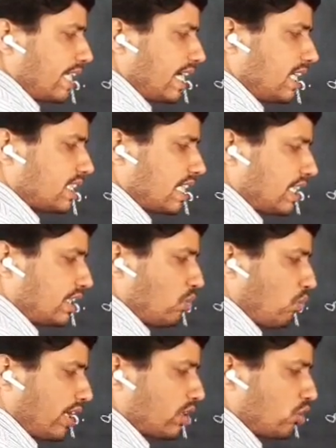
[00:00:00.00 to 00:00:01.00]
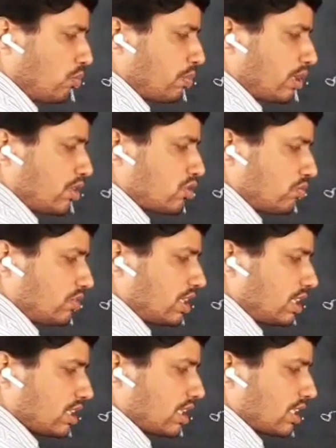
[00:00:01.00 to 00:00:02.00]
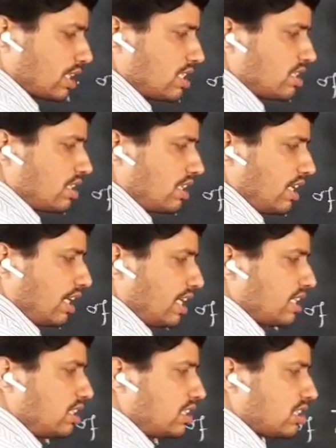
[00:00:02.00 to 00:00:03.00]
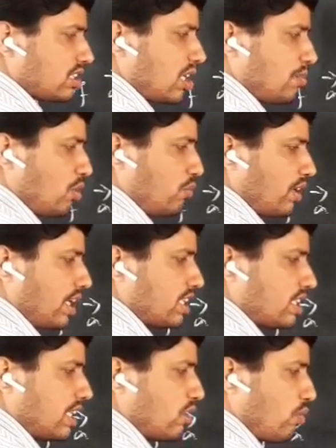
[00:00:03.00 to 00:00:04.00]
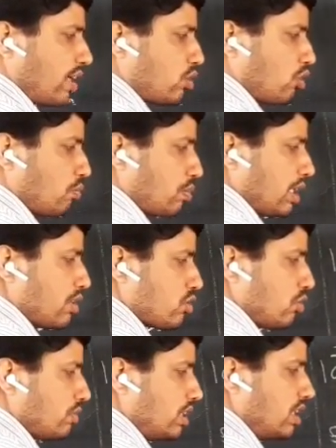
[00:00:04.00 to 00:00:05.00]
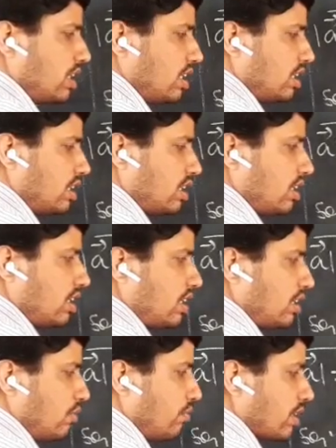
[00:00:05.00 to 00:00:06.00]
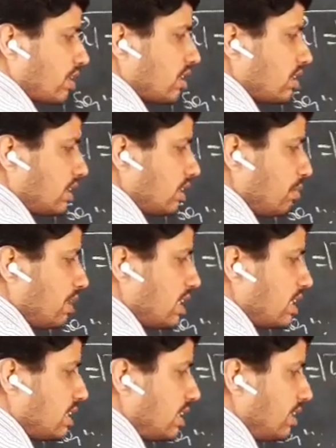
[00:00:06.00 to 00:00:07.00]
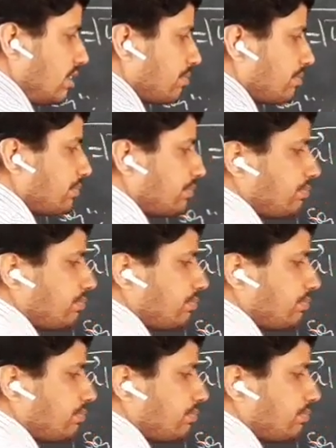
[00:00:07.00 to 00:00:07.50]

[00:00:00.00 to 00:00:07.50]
the x and the y components of the resultant as the sum of x and y components of the vectors a, b and c.